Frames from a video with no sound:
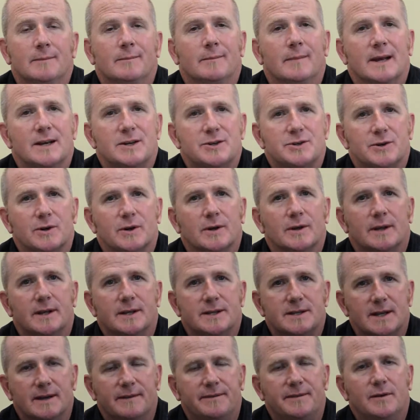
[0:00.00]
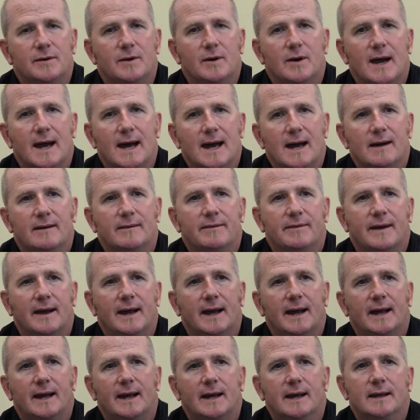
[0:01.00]
Make sure that if you have
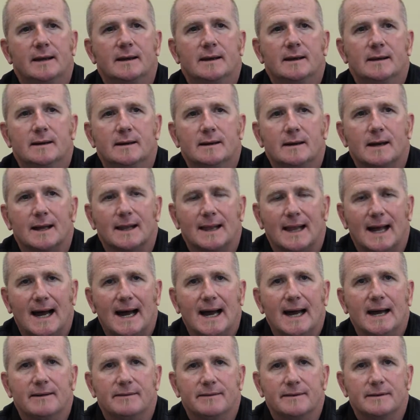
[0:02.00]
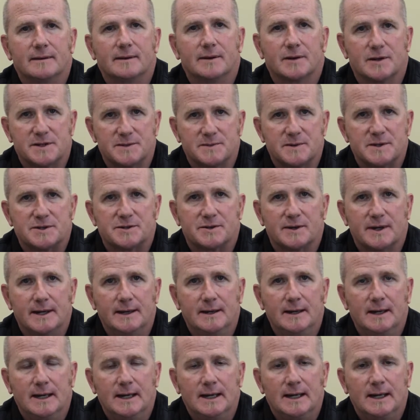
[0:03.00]
a live Christmas
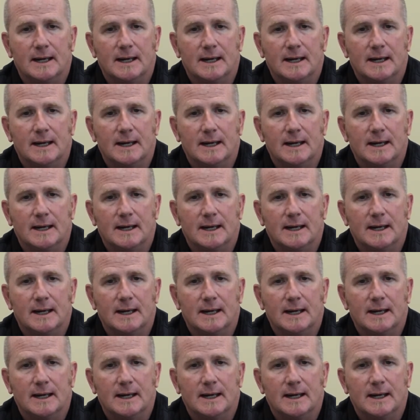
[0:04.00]
tree,